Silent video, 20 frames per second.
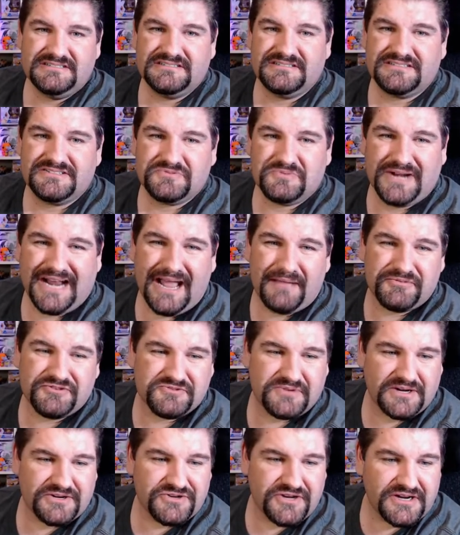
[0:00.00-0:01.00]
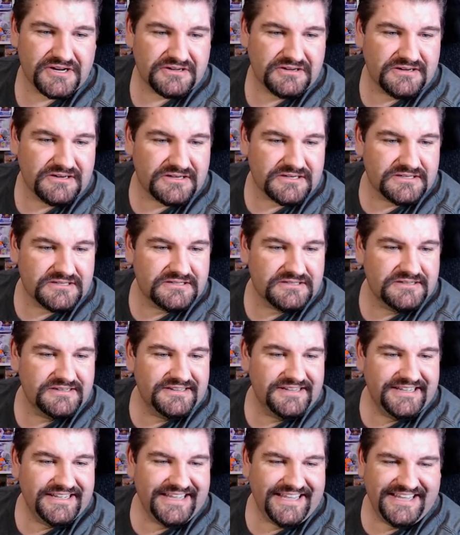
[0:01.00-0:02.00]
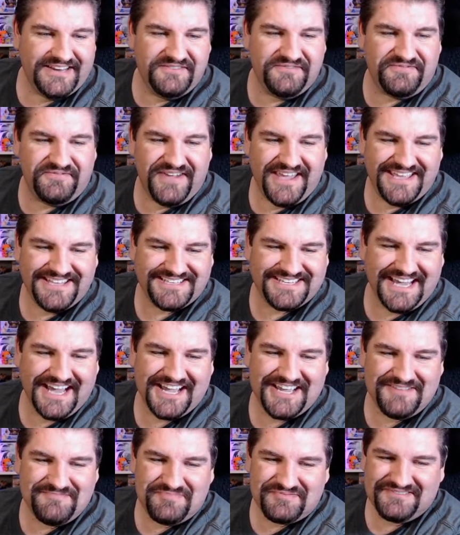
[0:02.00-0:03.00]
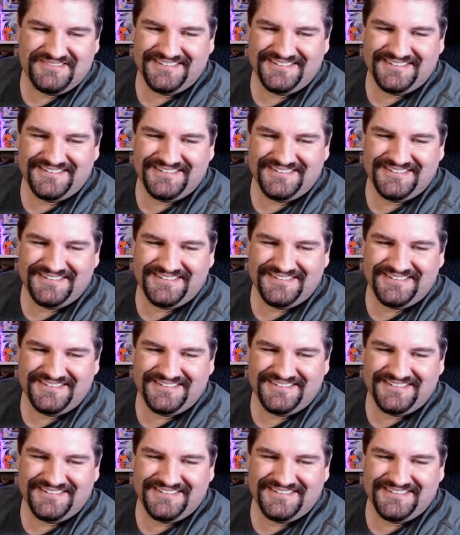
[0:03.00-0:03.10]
That's what happens when I try to cook. Hidden Fates hype.